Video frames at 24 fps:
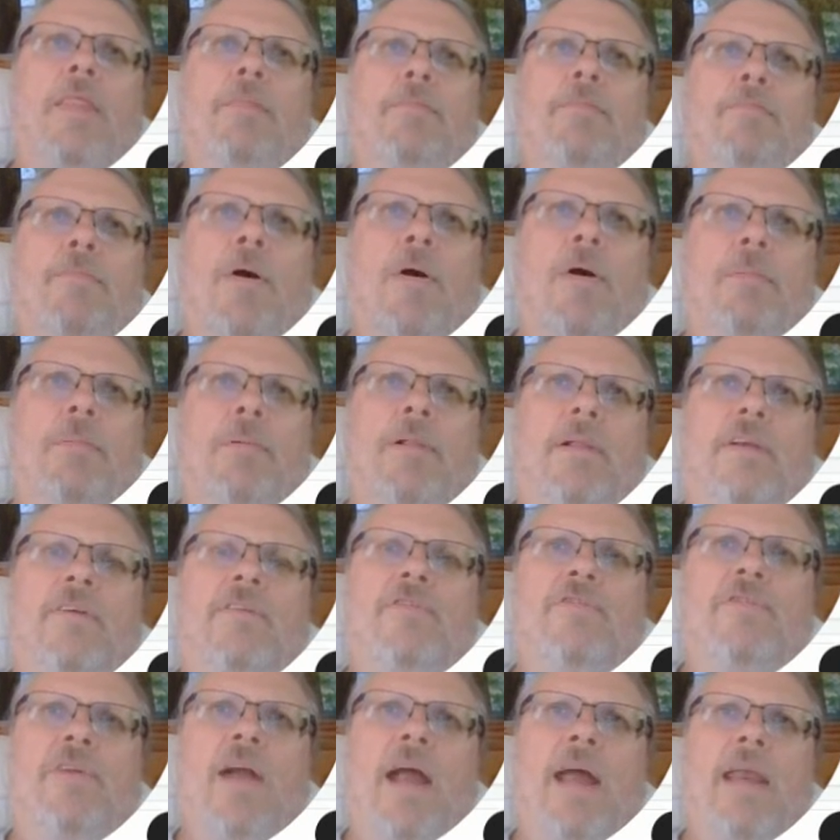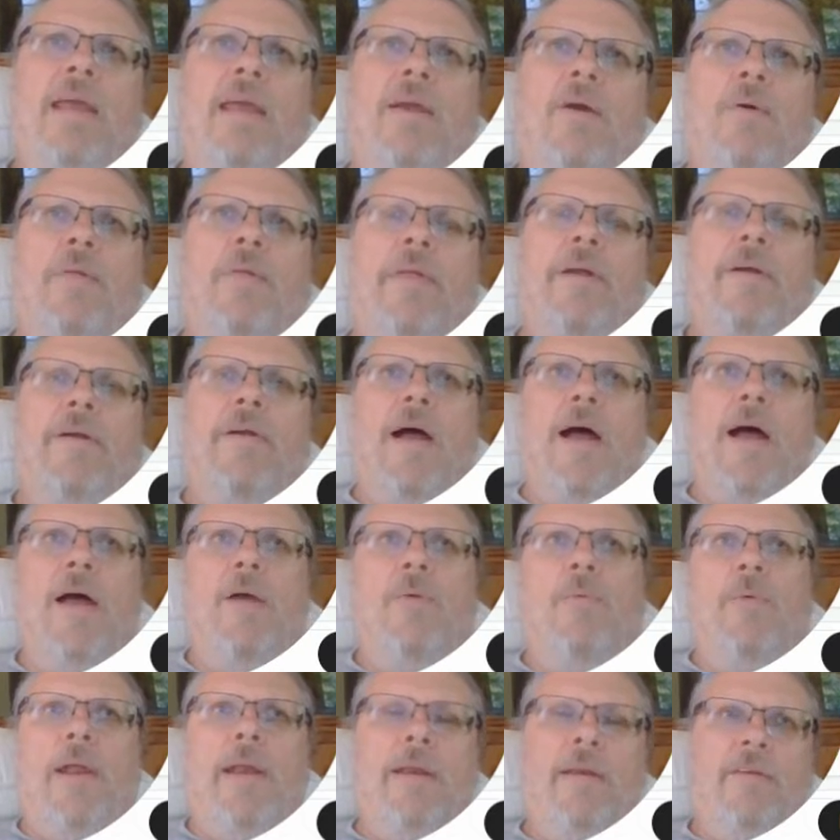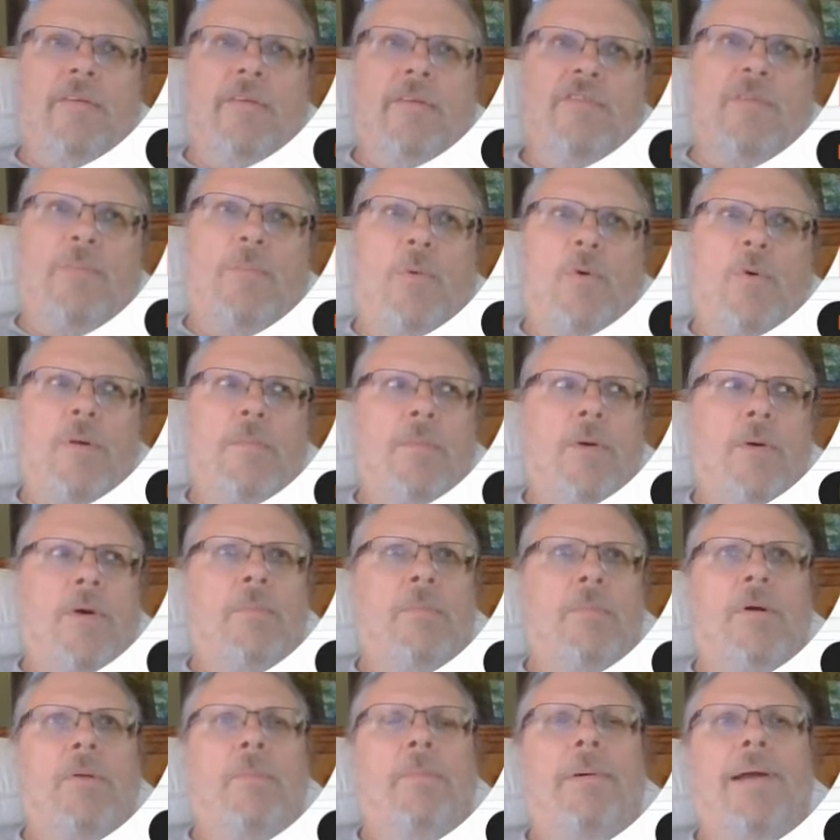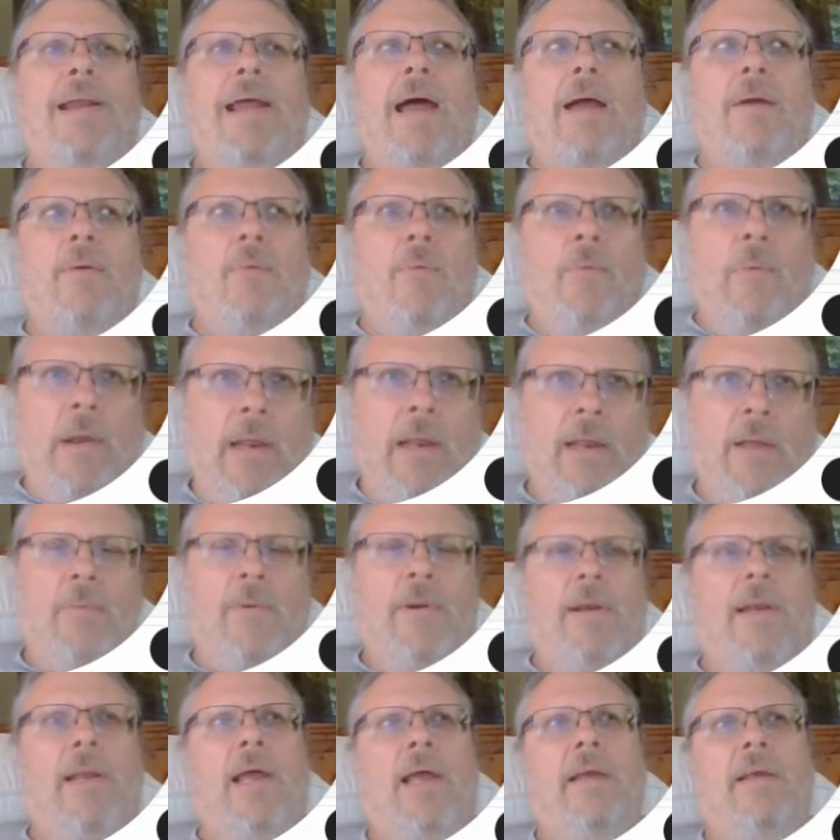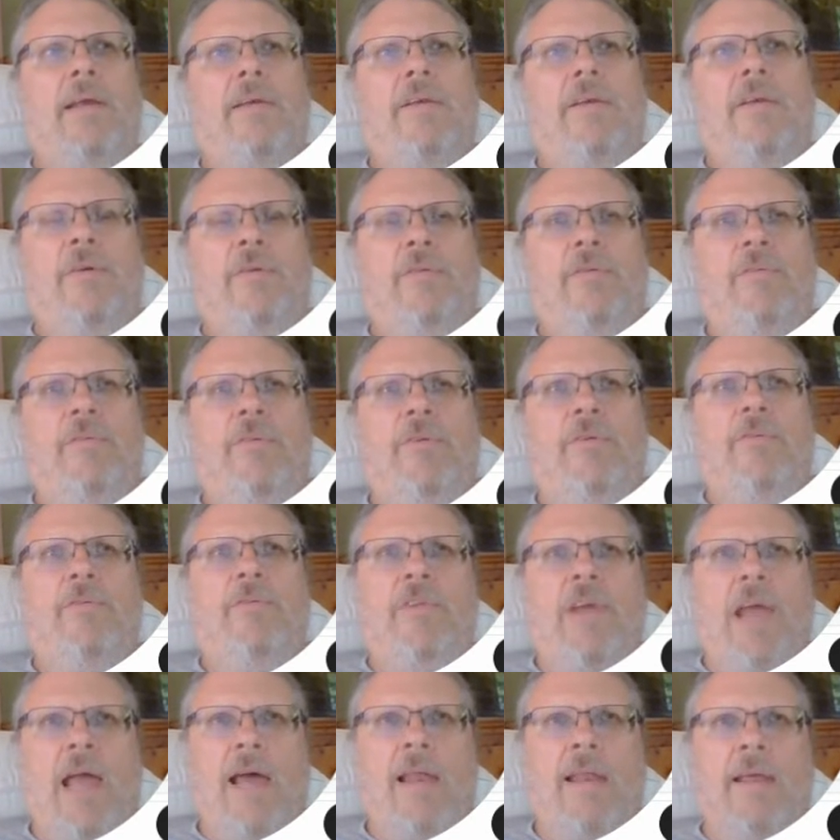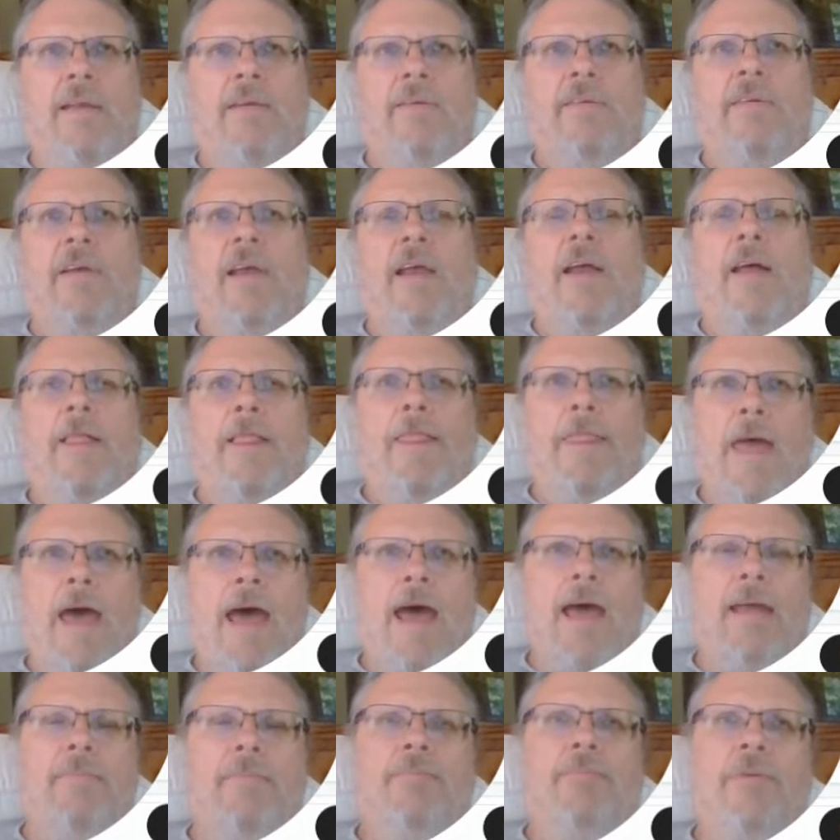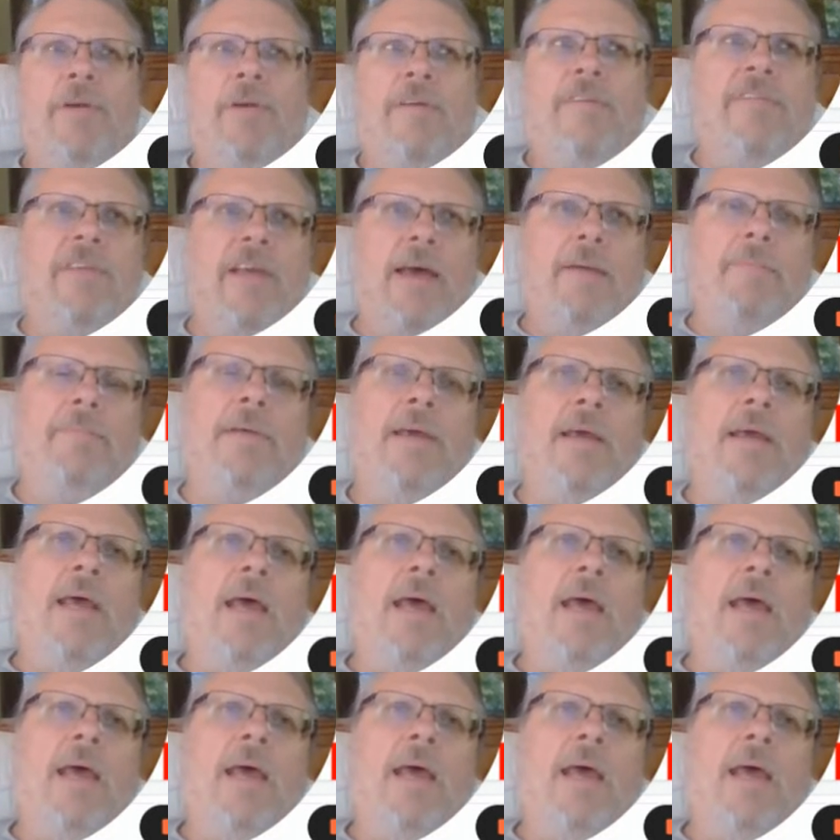mobile is ready or they're not ready to support mobile, but I really would like you to challenge that precept.